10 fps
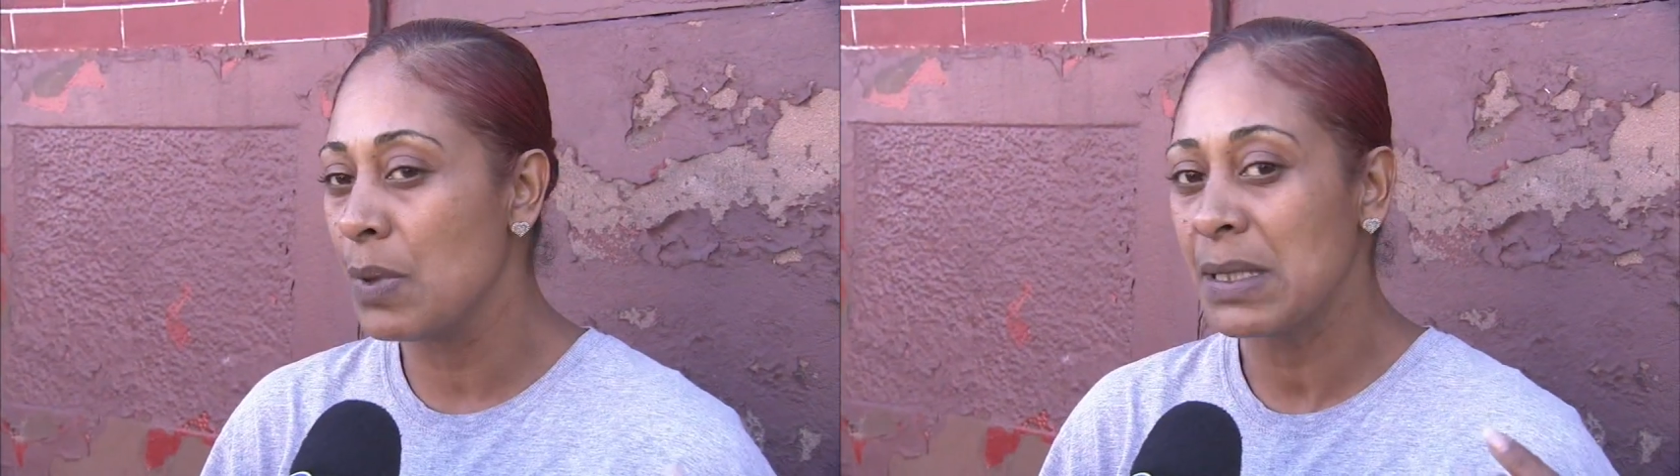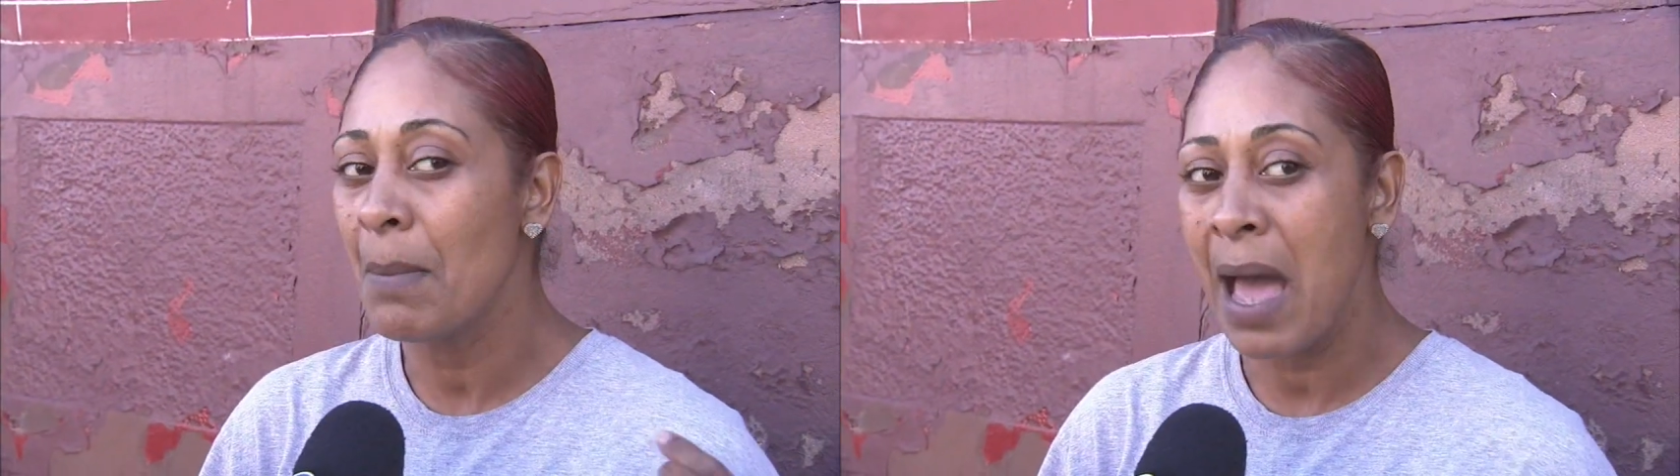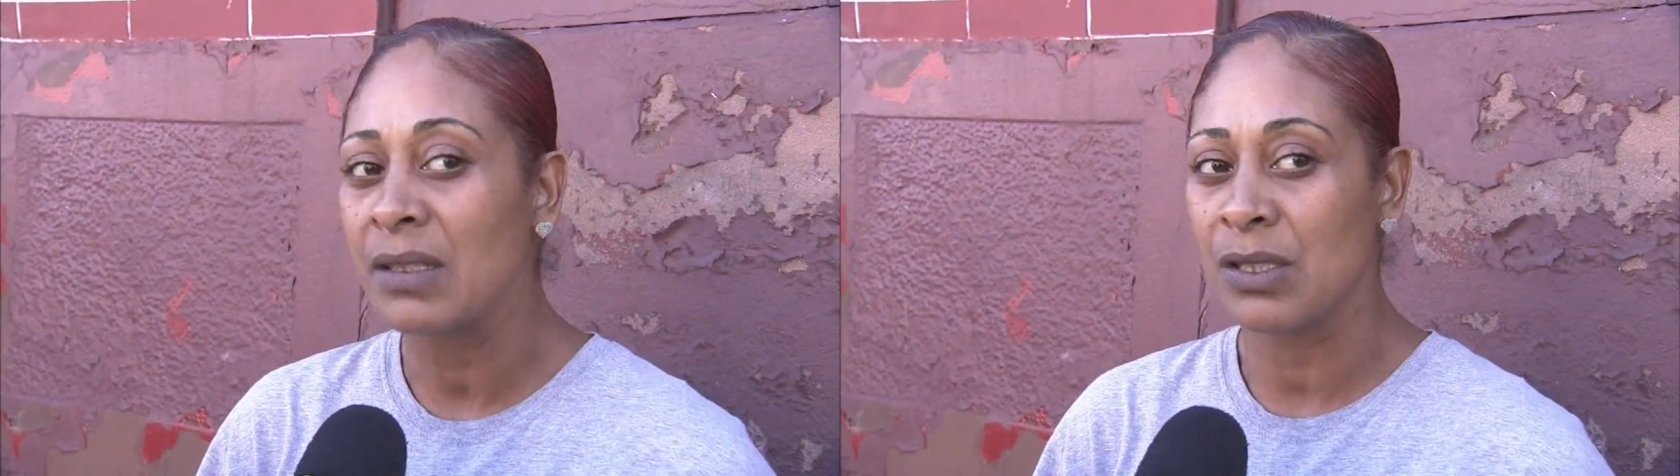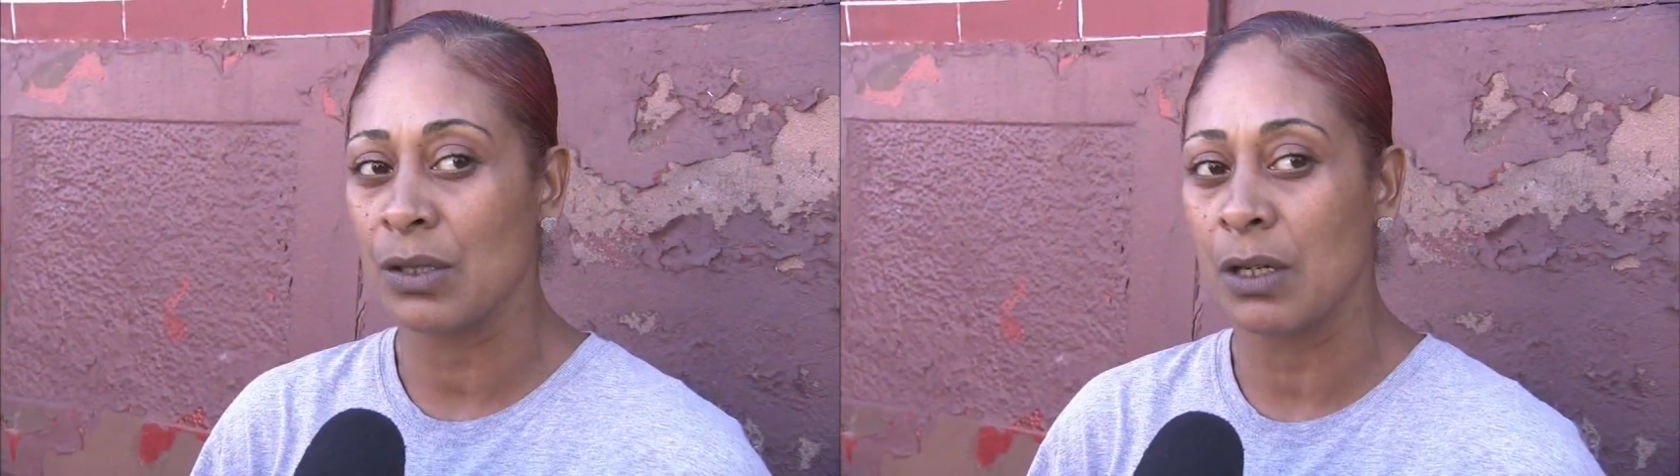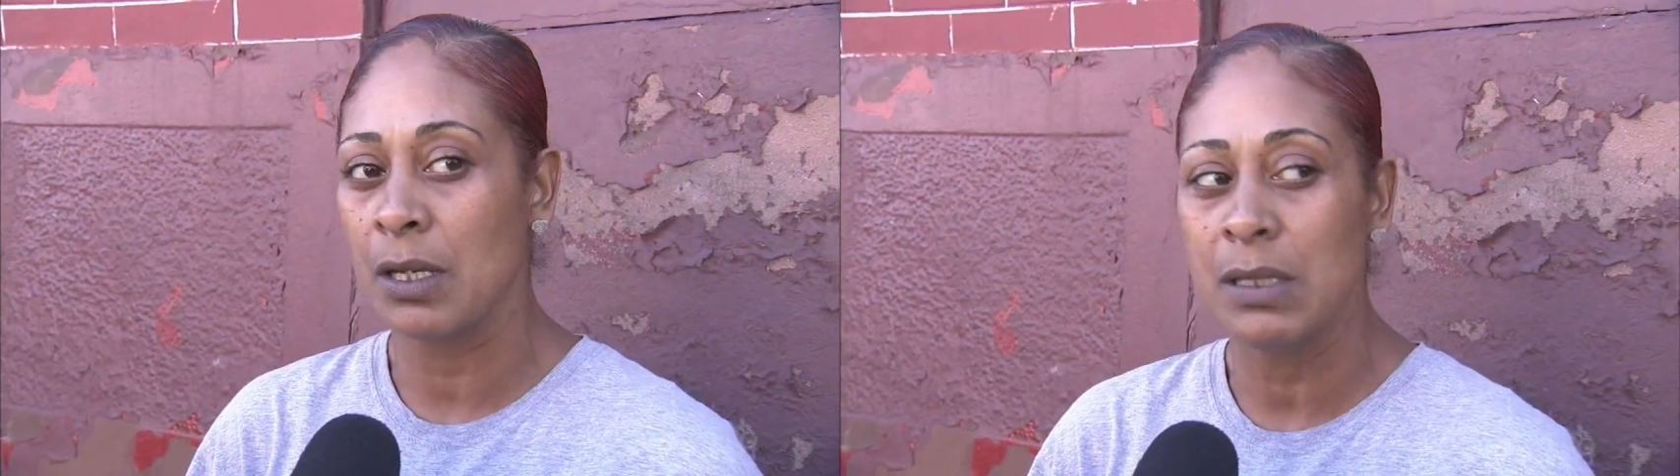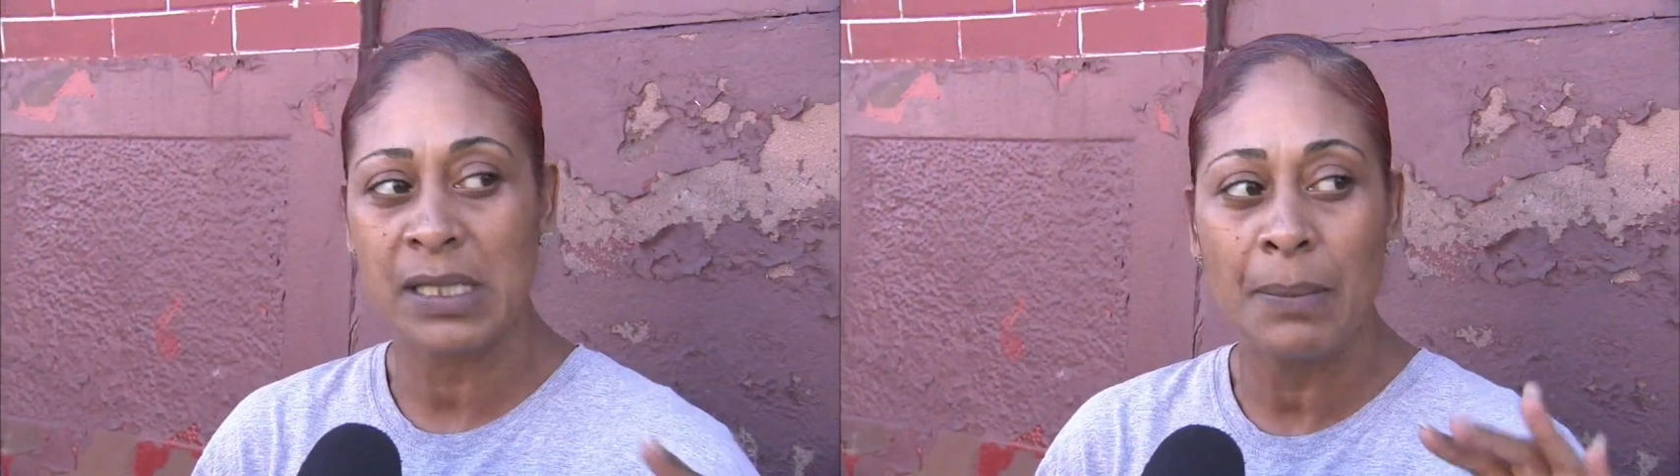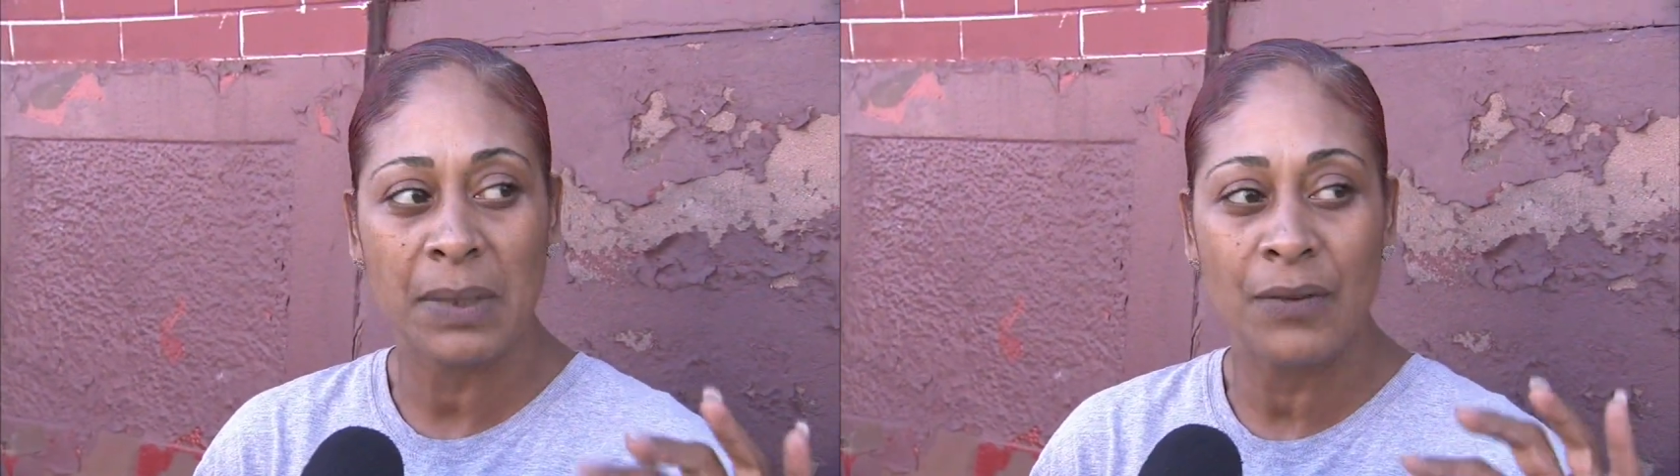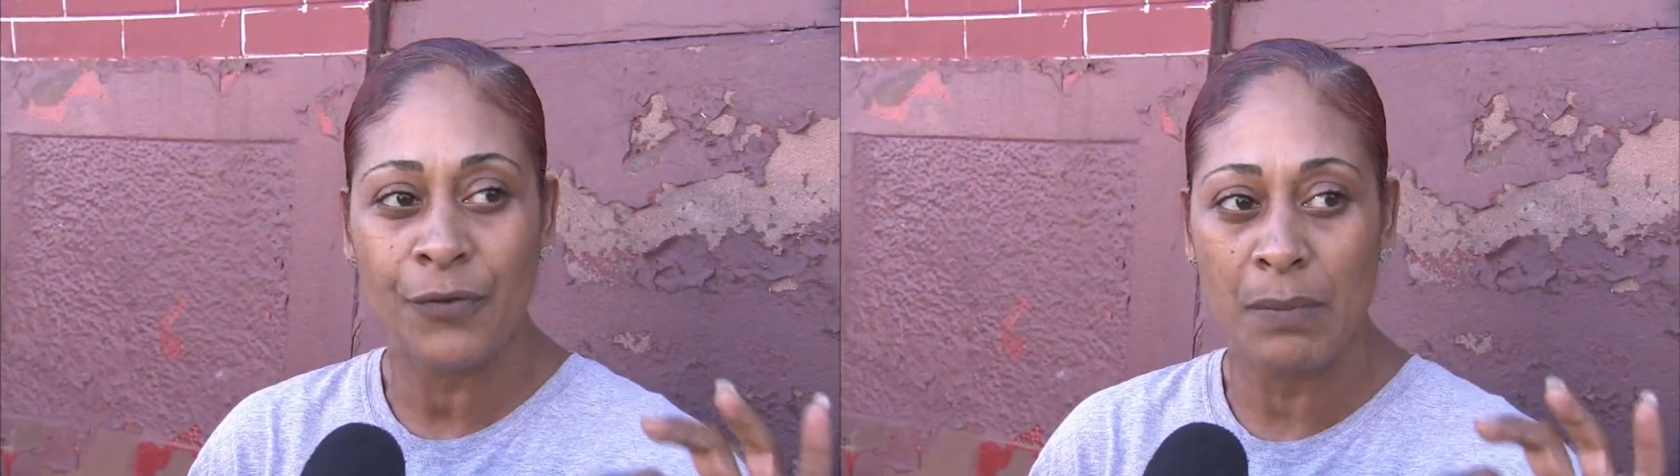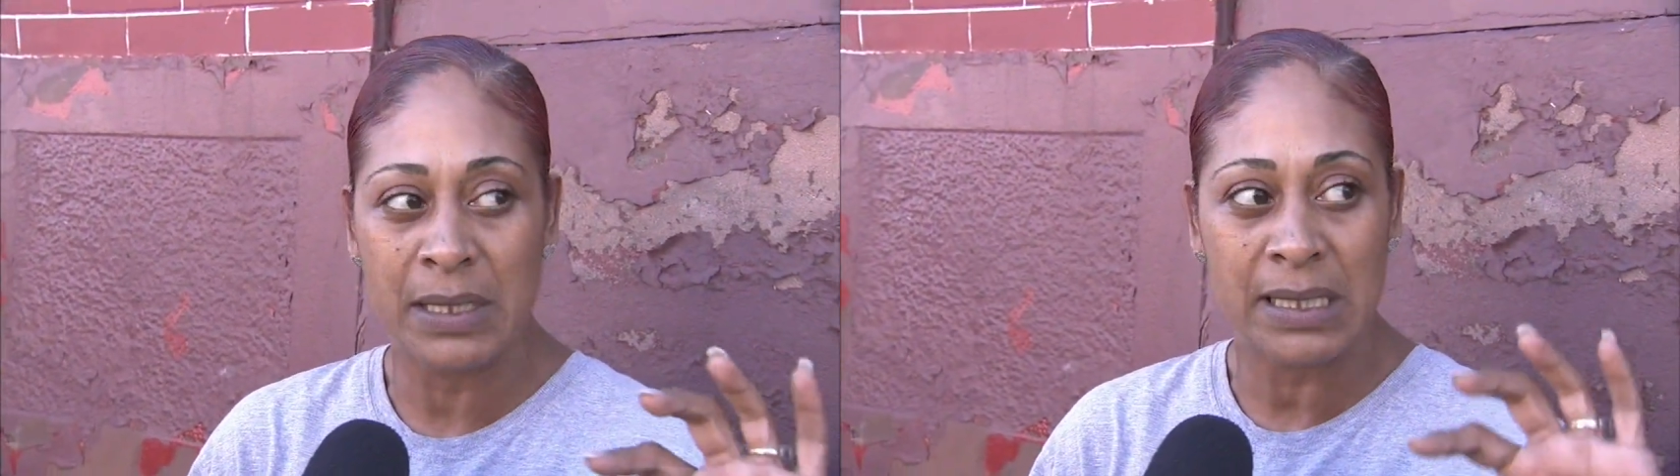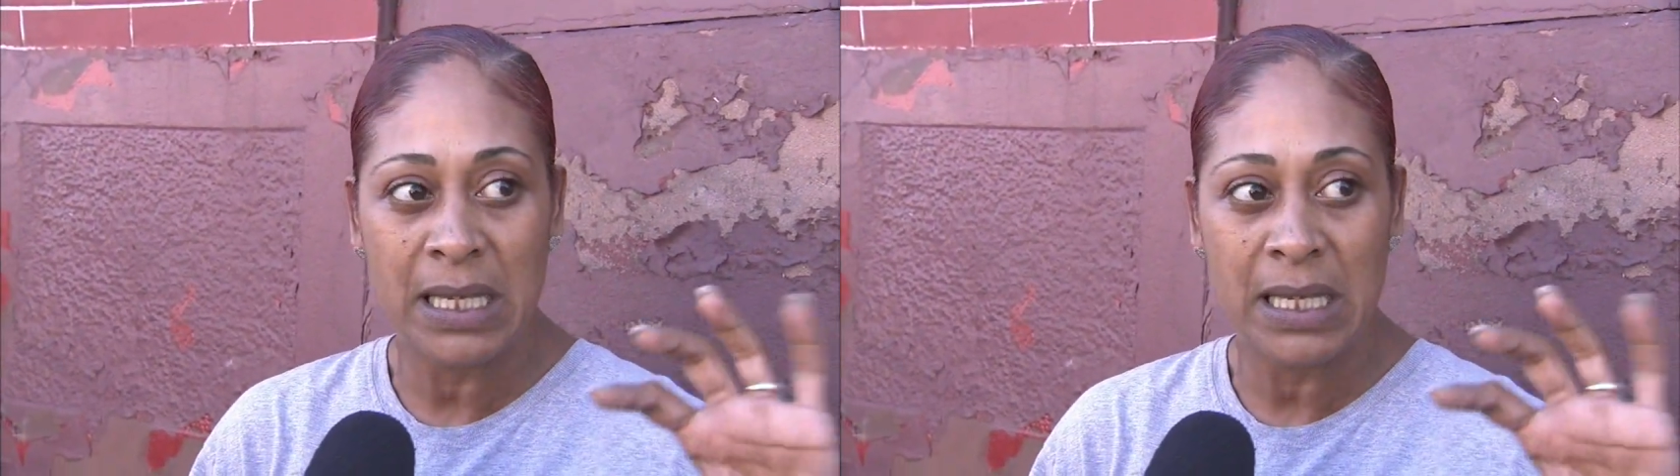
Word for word: it was a monster it was something from a